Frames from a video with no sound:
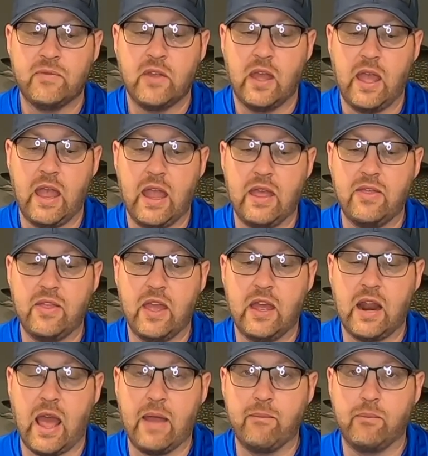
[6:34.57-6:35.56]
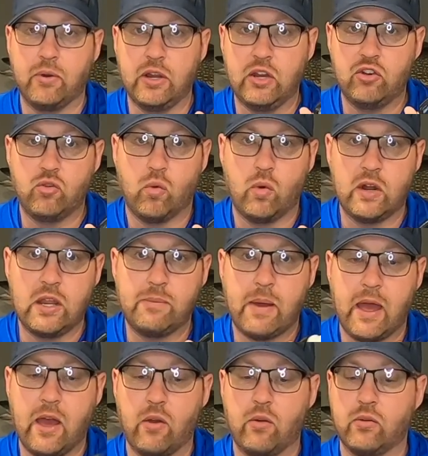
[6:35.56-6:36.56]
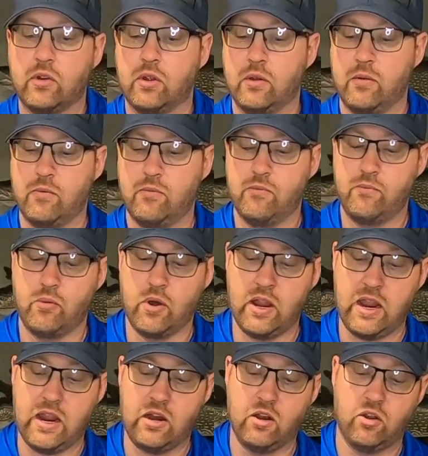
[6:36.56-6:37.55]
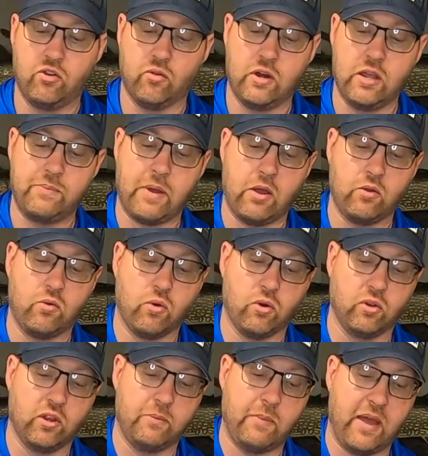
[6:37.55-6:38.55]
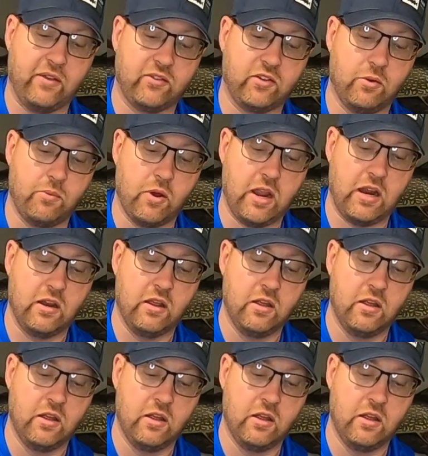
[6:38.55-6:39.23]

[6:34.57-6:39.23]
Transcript: And then I'm putting 20-pound braid, 20-pound Cortland master braid